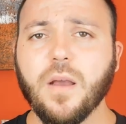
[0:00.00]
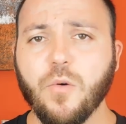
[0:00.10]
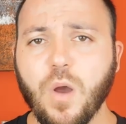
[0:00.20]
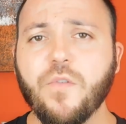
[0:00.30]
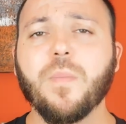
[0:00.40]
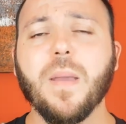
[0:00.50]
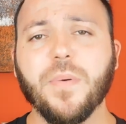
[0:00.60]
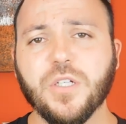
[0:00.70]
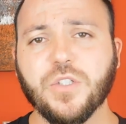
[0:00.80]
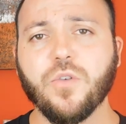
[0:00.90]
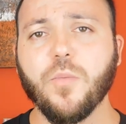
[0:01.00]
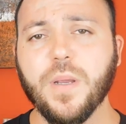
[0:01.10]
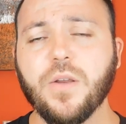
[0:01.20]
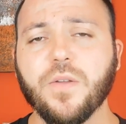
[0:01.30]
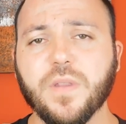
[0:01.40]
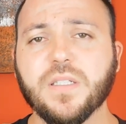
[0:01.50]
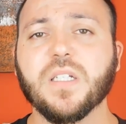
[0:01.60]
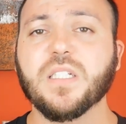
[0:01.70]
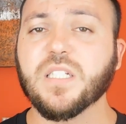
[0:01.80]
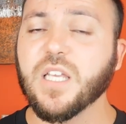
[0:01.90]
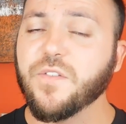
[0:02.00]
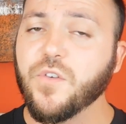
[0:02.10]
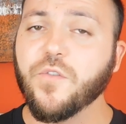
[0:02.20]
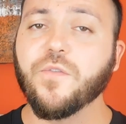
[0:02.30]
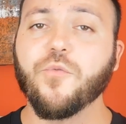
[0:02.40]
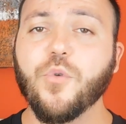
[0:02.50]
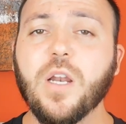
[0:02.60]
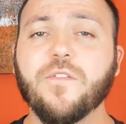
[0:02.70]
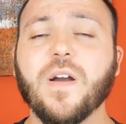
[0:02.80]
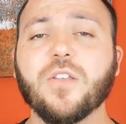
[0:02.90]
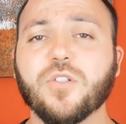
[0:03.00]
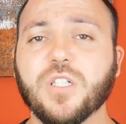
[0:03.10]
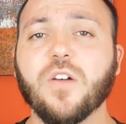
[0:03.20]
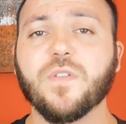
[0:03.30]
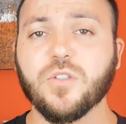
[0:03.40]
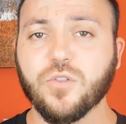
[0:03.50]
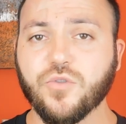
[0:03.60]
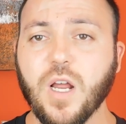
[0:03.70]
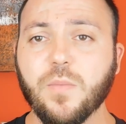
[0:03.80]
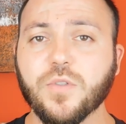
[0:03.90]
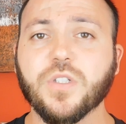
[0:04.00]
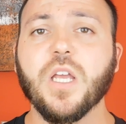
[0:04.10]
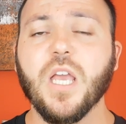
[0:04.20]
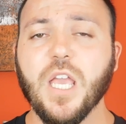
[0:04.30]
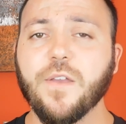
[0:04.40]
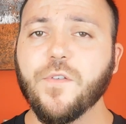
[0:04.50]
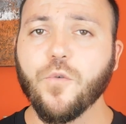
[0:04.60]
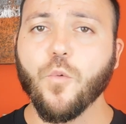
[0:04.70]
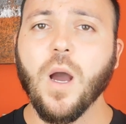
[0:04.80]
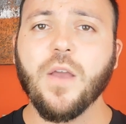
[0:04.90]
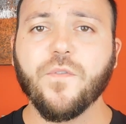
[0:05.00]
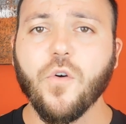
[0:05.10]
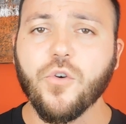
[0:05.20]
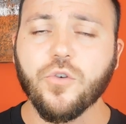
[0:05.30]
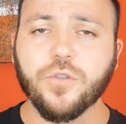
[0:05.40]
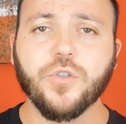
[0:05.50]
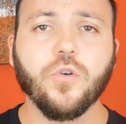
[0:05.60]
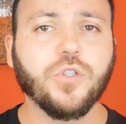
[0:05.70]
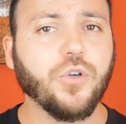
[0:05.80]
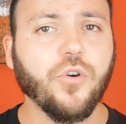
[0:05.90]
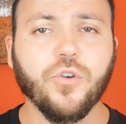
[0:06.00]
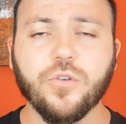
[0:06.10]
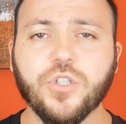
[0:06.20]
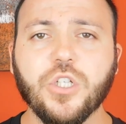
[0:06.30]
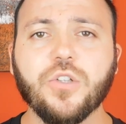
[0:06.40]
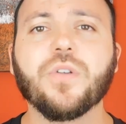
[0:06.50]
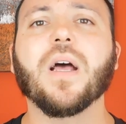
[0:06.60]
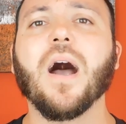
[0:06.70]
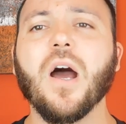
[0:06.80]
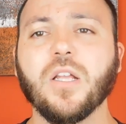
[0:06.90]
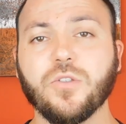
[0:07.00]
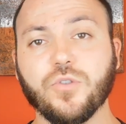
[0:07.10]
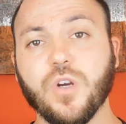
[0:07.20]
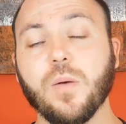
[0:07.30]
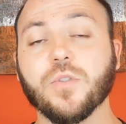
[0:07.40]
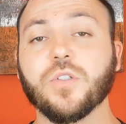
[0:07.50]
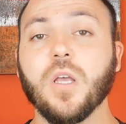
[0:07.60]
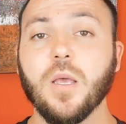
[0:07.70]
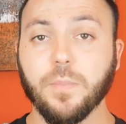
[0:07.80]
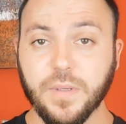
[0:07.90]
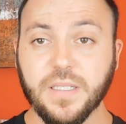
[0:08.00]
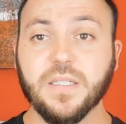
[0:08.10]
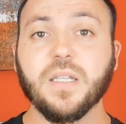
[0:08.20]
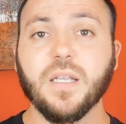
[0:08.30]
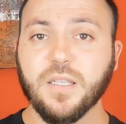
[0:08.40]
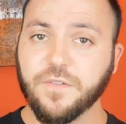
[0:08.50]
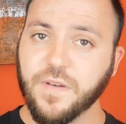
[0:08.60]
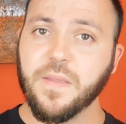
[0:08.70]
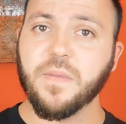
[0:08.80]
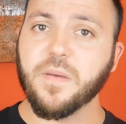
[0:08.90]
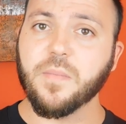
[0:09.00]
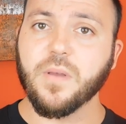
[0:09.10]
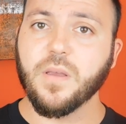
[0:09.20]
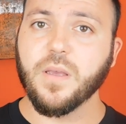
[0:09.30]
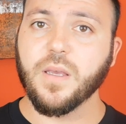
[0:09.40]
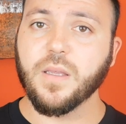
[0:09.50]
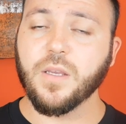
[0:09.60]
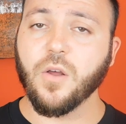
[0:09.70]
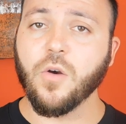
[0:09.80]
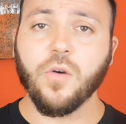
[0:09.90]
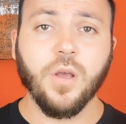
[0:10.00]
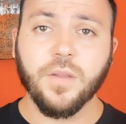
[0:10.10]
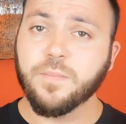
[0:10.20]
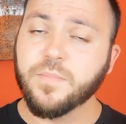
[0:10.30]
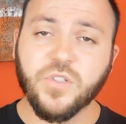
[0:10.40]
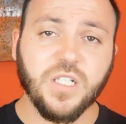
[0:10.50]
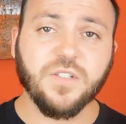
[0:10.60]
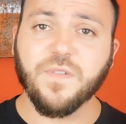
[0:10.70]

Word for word: However, my personal opinion on this is if you really find yourself into troubles, if your wife or your daughter or your children are into troubles, please defend them, you know, just